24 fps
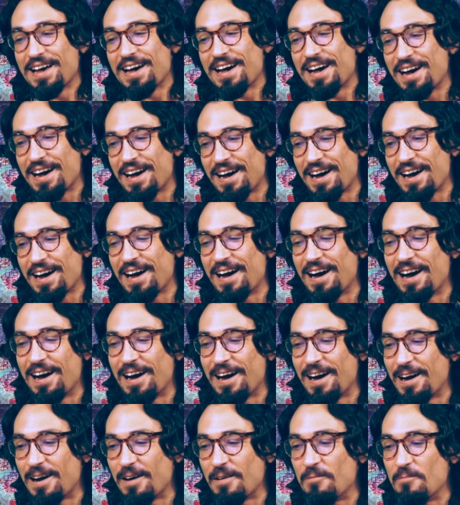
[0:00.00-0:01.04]

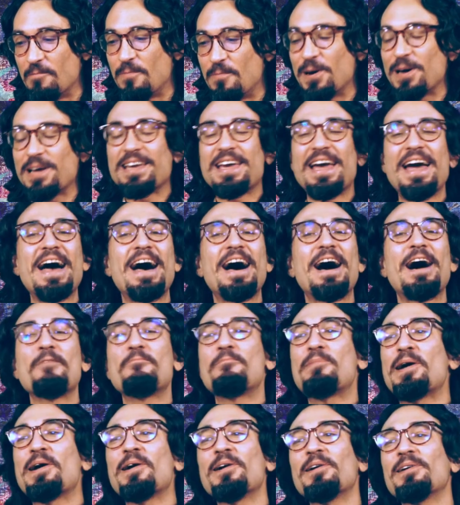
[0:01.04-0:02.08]
But yeah,
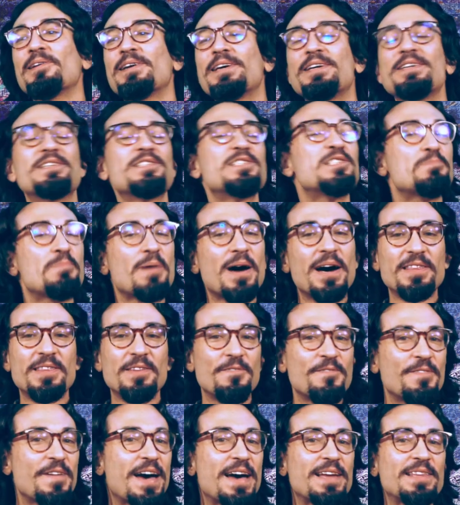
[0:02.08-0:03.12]
apparently, despite the
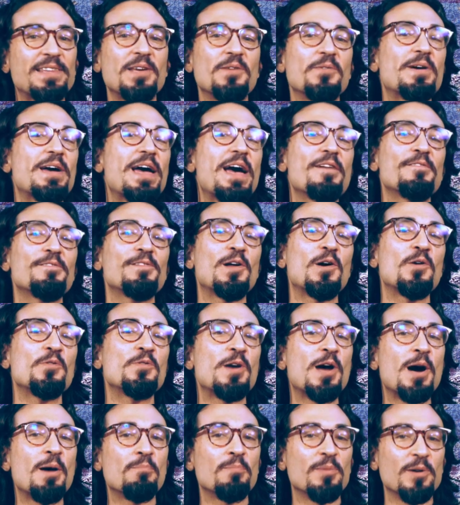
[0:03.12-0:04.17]
fact that we have low
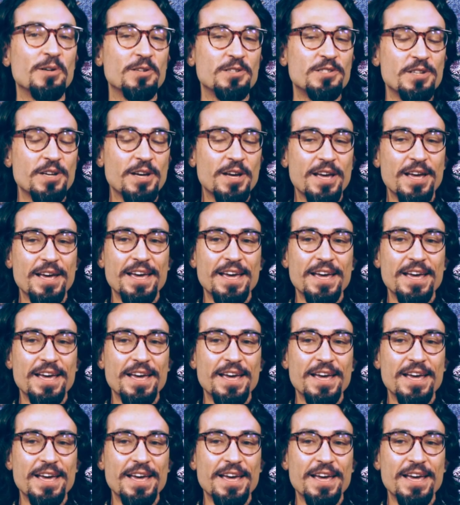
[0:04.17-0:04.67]
numbers,